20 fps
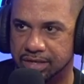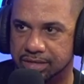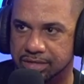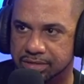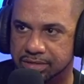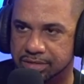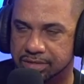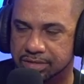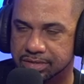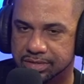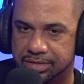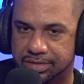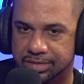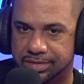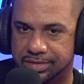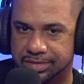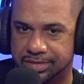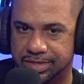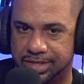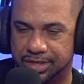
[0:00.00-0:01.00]
It's fucking
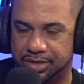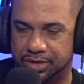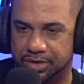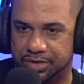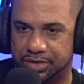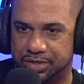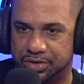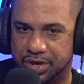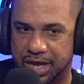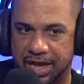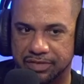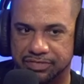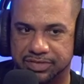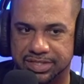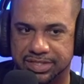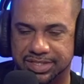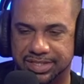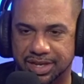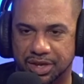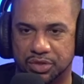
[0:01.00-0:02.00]
fun. You know, you have to
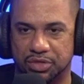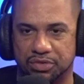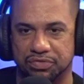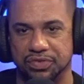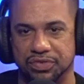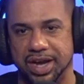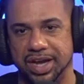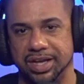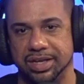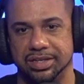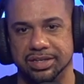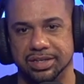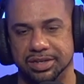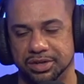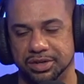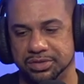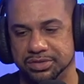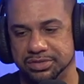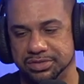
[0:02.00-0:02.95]
sell the fight, you know?